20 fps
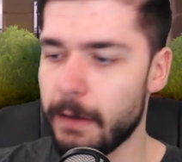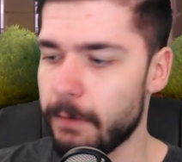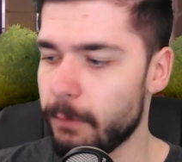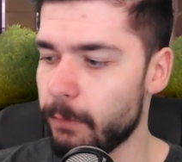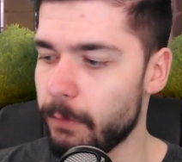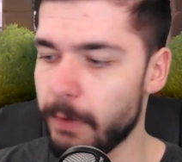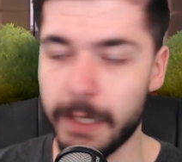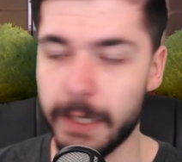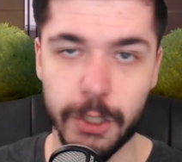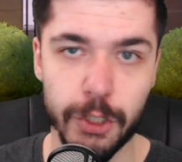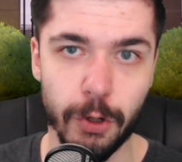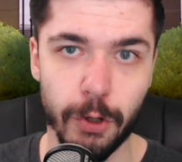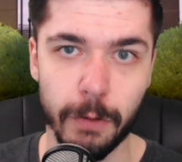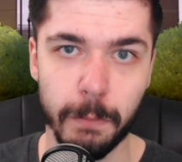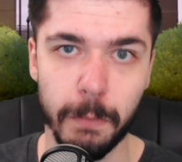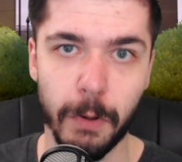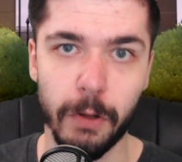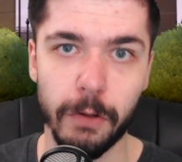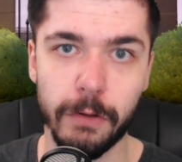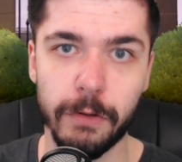like Shock
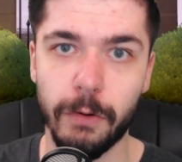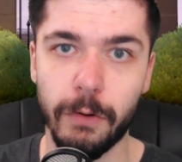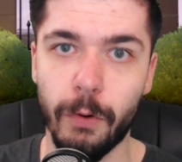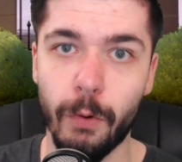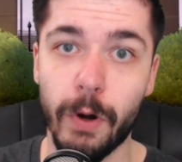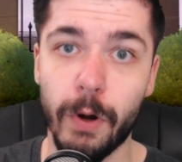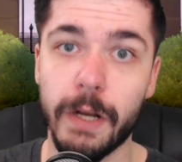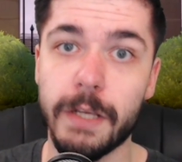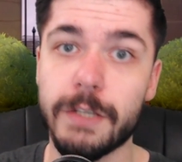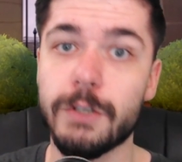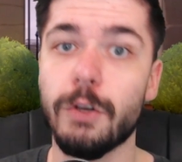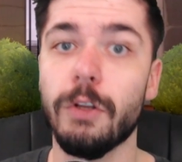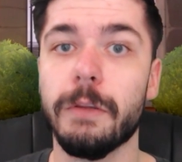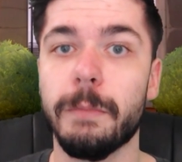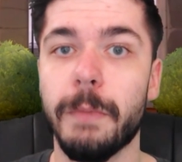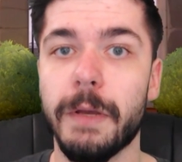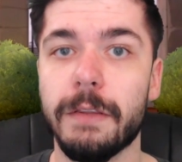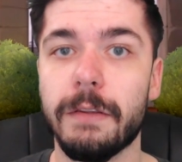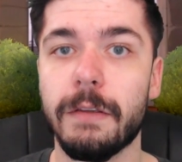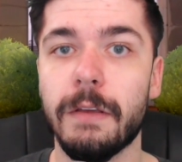Bolt or his
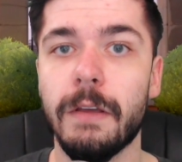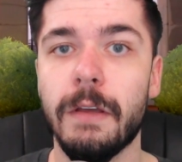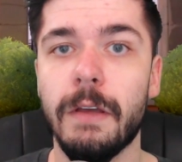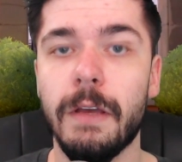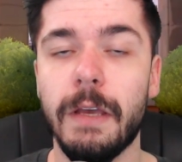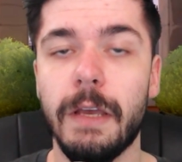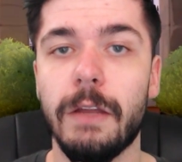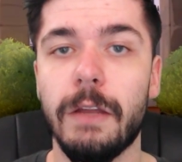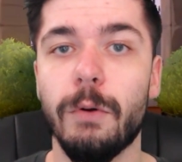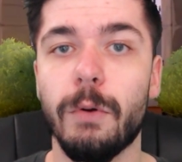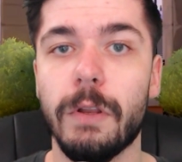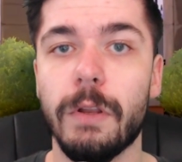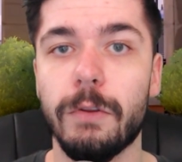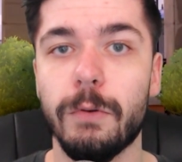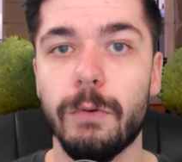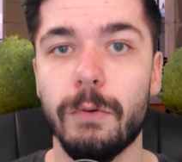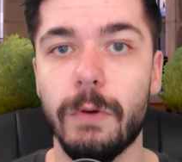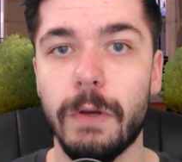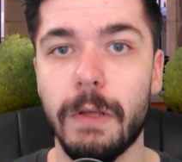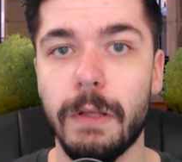ultimate in order
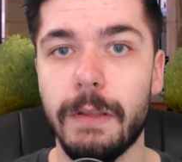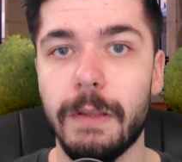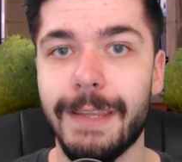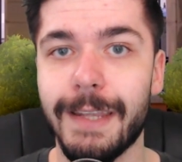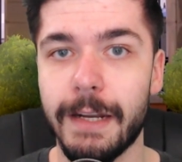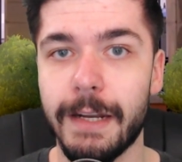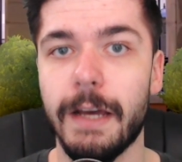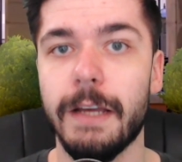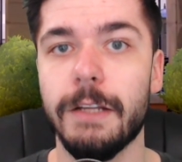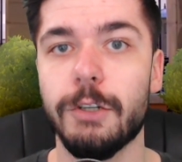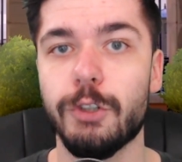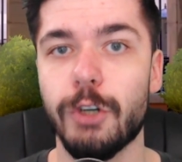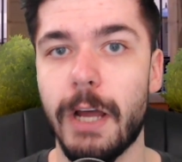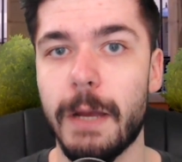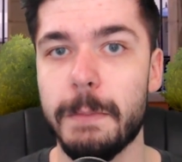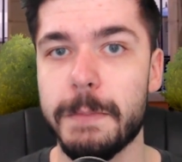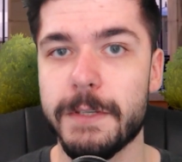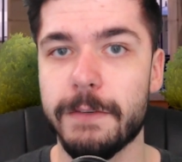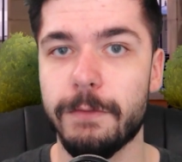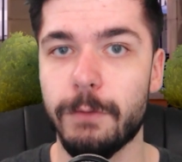to deny
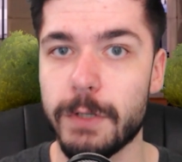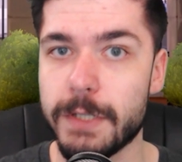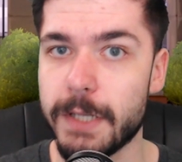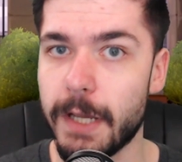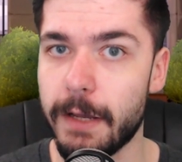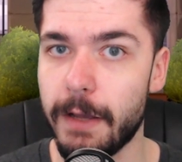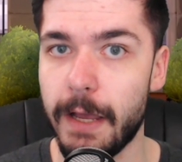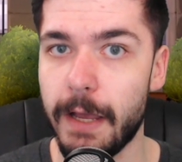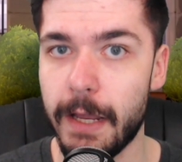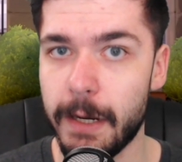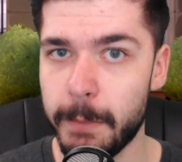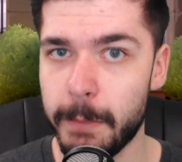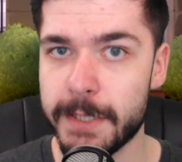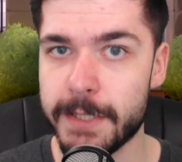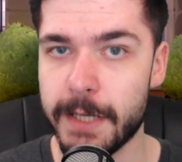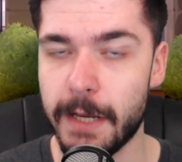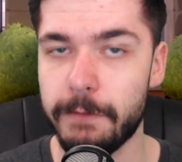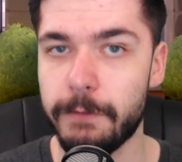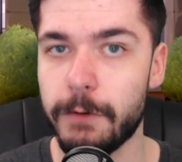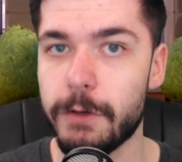traps for enemy
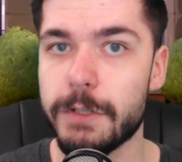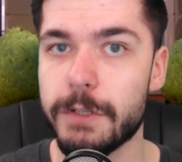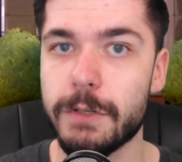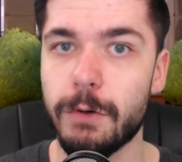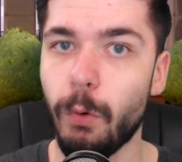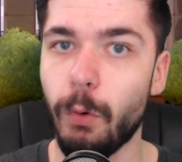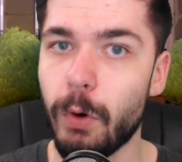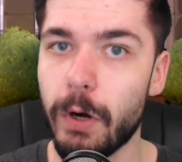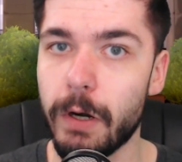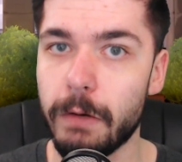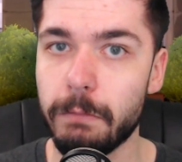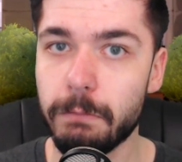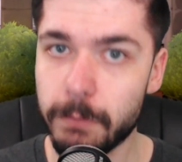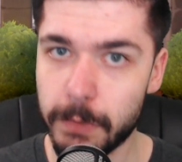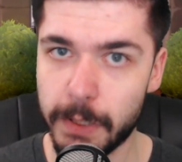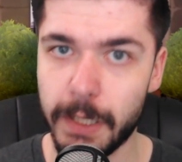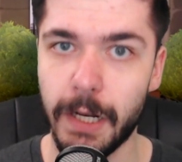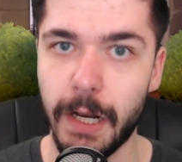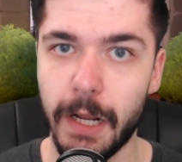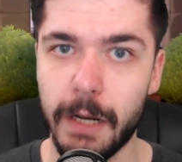Cyphers or
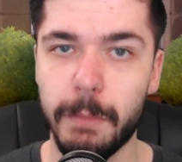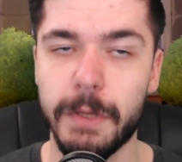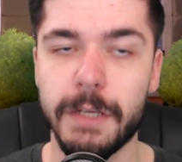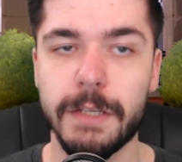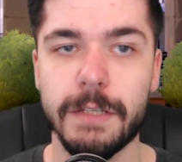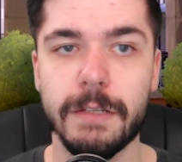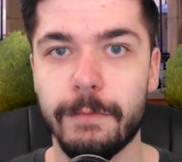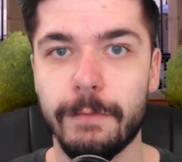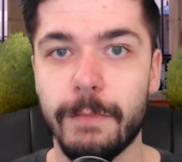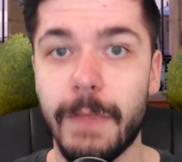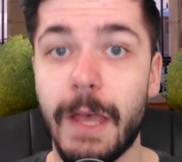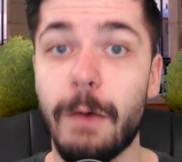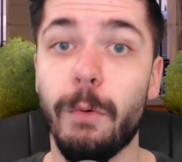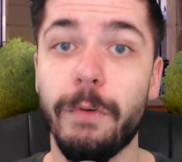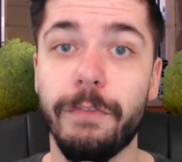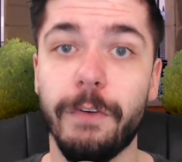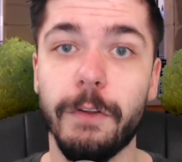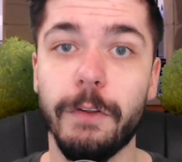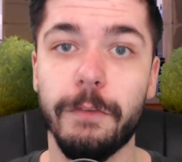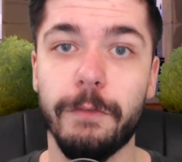kill enemies. And
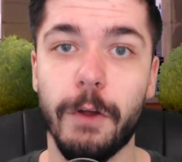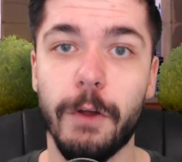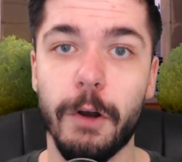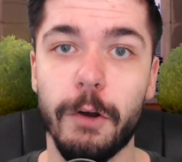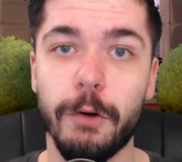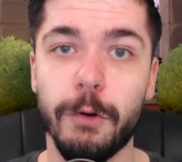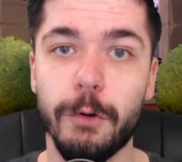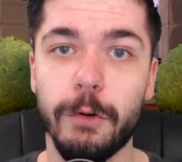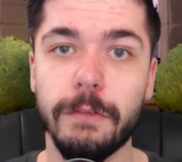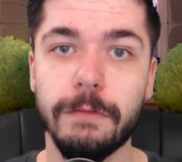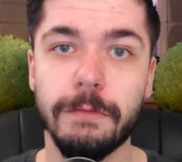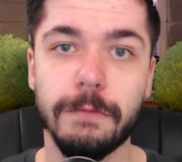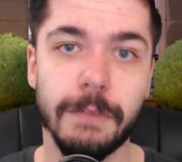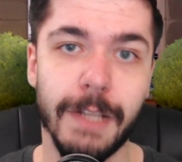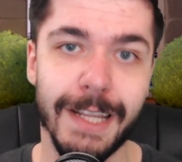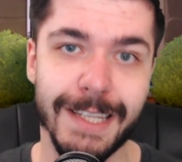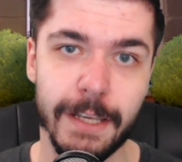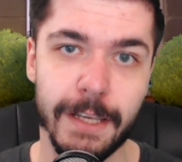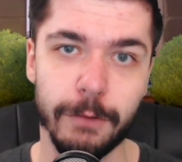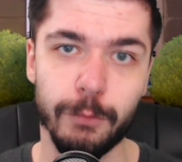without further ado,
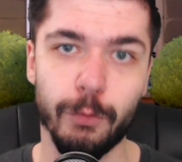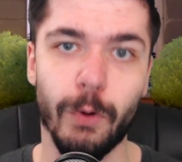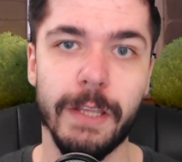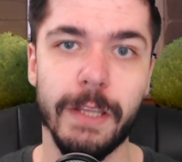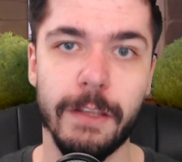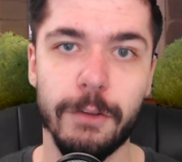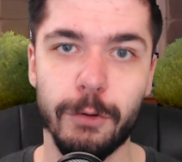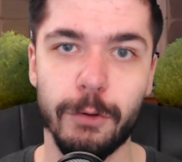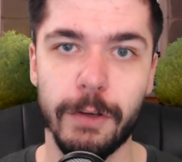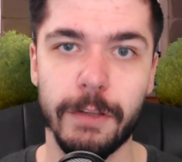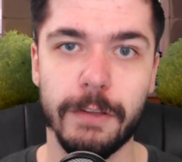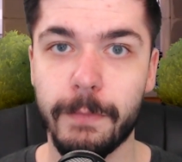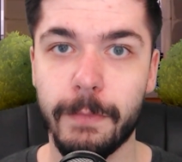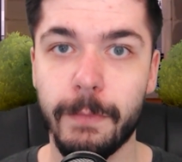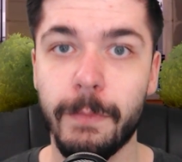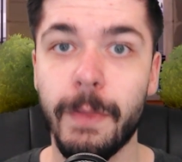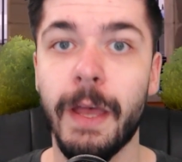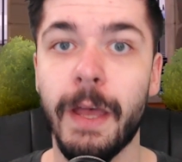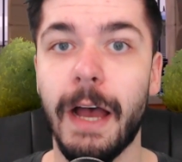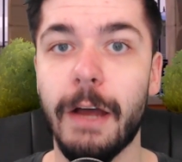let's get right into it.
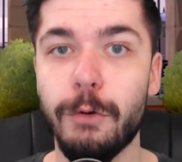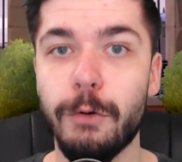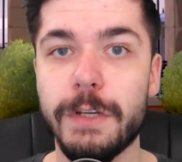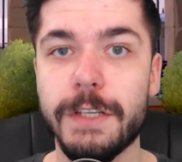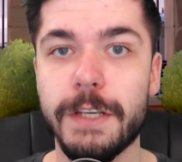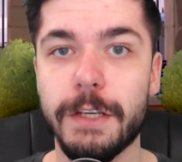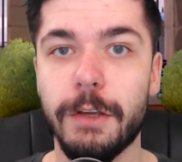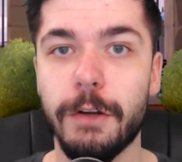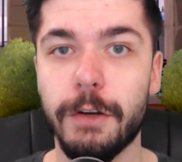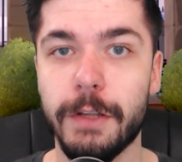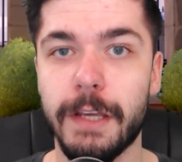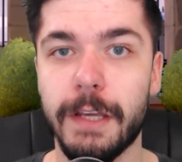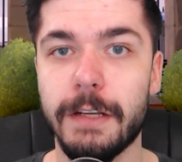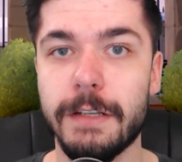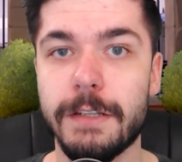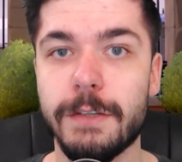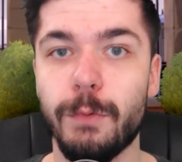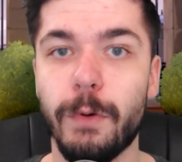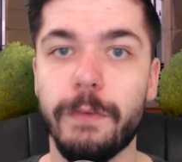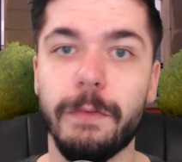How do I secure
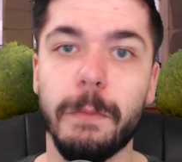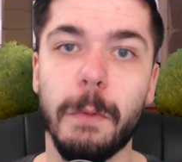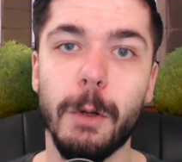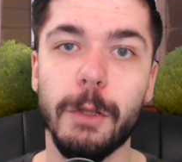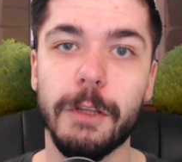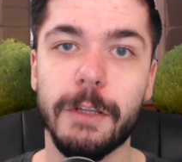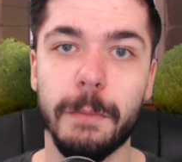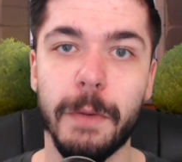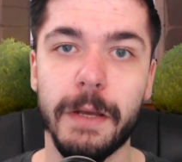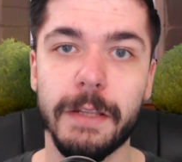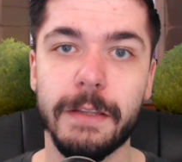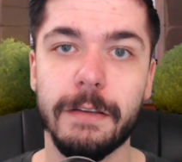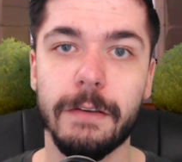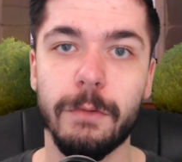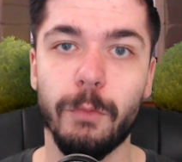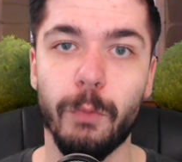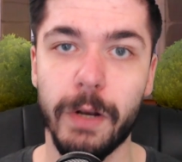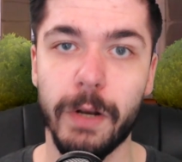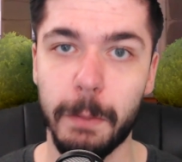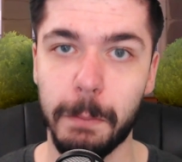kills with my ultimate
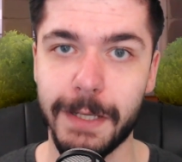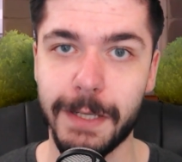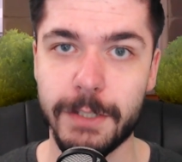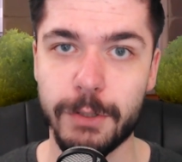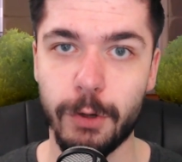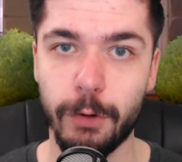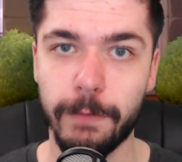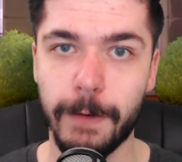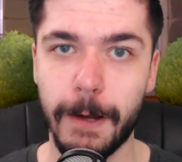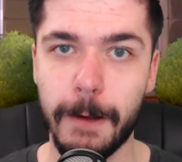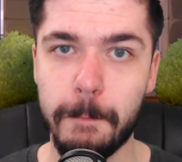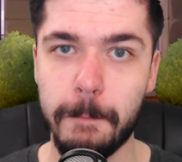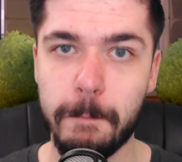when I play Sova?